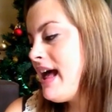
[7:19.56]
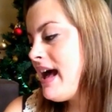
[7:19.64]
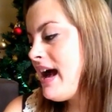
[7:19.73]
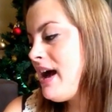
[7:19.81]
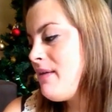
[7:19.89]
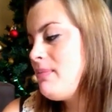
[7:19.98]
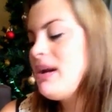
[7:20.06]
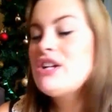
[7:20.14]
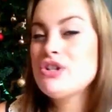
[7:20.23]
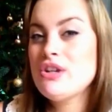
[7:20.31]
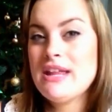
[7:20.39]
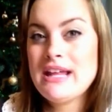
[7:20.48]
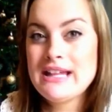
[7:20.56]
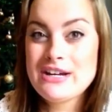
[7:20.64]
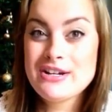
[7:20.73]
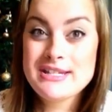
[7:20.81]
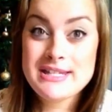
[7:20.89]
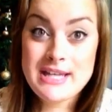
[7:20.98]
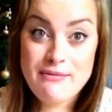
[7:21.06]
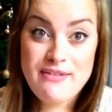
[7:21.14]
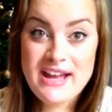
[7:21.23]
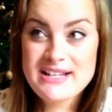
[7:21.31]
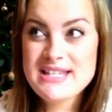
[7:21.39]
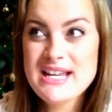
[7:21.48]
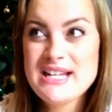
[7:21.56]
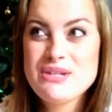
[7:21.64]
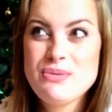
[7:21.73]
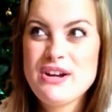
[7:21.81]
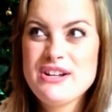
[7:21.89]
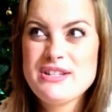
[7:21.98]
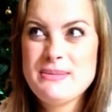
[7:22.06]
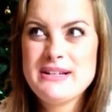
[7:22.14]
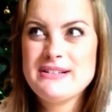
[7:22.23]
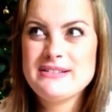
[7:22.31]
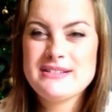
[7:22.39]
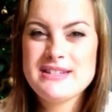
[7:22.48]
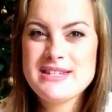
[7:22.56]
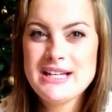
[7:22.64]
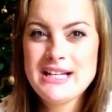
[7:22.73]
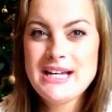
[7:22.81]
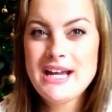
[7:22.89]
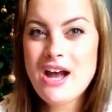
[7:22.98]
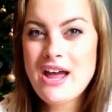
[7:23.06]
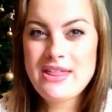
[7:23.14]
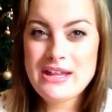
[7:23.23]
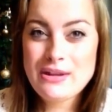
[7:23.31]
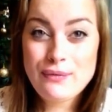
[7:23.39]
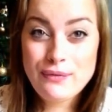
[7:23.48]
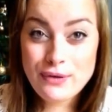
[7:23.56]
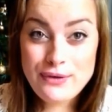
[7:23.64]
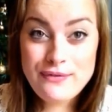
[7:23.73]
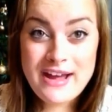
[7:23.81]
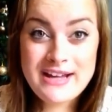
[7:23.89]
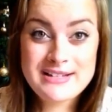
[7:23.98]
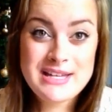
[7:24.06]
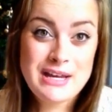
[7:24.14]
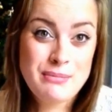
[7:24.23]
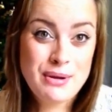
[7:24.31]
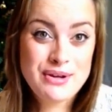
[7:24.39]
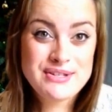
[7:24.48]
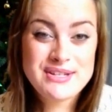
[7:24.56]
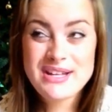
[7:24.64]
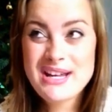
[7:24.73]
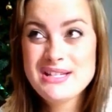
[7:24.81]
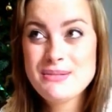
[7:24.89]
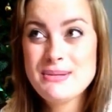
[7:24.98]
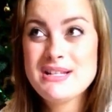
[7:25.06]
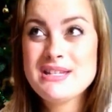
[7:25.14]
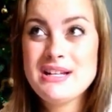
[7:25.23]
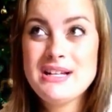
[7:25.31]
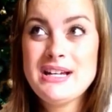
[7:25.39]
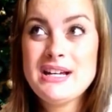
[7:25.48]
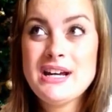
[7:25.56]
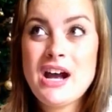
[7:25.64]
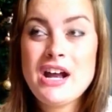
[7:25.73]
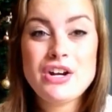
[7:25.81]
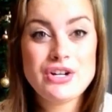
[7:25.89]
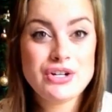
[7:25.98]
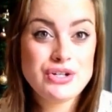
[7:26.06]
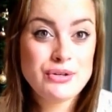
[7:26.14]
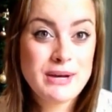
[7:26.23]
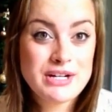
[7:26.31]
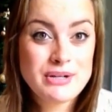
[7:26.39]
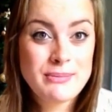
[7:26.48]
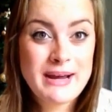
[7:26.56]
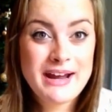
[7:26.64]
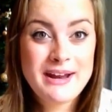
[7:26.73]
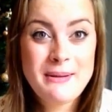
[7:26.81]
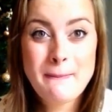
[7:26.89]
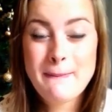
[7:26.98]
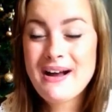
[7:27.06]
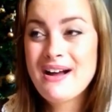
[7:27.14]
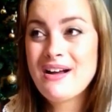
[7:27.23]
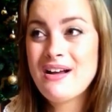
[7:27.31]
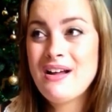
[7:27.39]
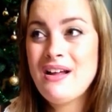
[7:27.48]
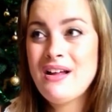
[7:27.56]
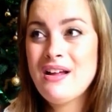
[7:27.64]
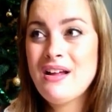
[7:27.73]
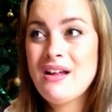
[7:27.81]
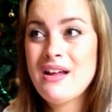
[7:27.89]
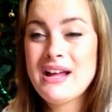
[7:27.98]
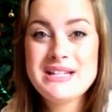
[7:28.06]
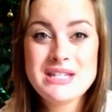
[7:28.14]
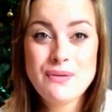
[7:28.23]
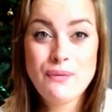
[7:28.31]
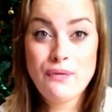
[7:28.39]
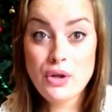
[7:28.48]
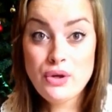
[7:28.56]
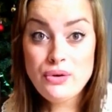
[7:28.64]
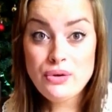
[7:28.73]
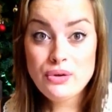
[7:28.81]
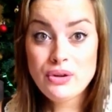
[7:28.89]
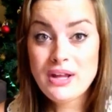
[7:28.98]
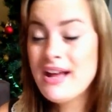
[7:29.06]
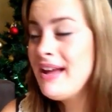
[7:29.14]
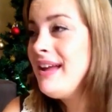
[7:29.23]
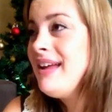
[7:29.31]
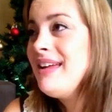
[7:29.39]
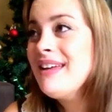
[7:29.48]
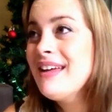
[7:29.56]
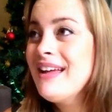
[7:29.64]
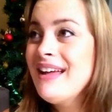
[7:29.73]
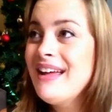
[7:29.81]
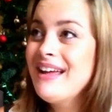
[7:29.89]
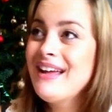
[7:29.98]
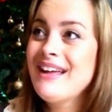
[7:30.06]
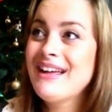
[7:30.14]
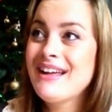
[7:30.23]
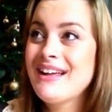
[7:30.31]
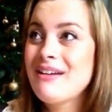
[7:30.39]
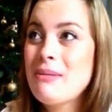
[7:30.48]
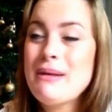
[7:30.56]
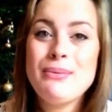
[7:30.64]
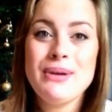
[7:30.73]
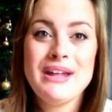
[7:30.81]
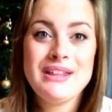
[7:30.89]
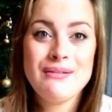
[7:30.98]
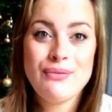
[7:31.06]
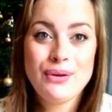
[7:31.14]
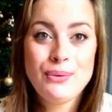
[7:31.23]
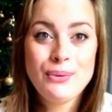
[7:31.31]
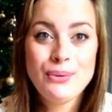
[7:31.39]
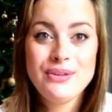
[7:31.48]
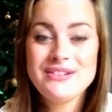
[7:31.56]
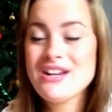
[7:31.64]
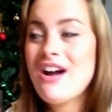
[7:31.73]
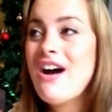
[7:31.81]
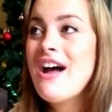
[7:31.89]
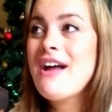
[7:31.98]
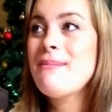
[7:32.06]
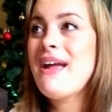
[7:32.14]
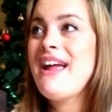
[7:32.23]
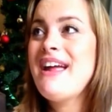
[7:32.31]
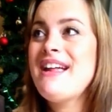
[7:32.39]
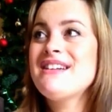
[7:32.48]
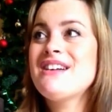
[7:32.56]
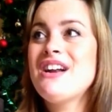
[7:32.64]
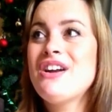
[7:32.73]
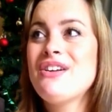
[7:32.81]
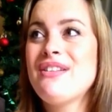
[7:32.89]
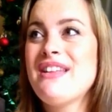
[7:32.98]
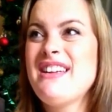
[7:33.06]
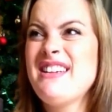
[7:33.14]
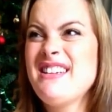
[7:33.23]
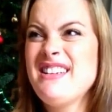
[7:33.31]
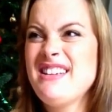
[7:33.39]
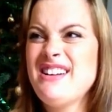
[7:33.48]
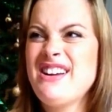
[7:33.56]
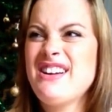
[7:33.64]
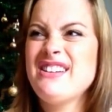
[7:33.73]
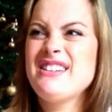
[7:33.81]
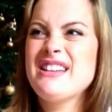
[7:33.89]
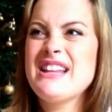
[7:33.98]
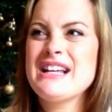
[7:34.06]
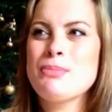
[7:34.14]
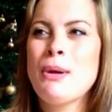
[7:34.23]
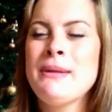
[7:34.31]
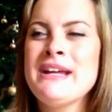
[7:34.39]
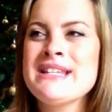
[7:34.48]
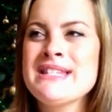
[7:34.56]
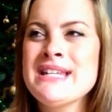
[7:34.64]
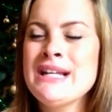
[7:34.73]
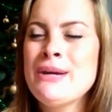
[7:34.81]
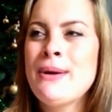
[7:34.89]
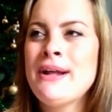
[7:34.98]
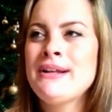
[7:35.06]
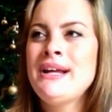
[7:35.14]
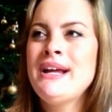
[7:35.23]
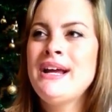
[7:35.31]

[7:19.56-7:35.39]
But I do think there is some vaccines where it's a bit silly. I think the flu vaccine personally is a bit silly. I don't know too much about it, but it's the flu. Like, people get the flu all the time, and I don't think, you know, that's probably a silly one.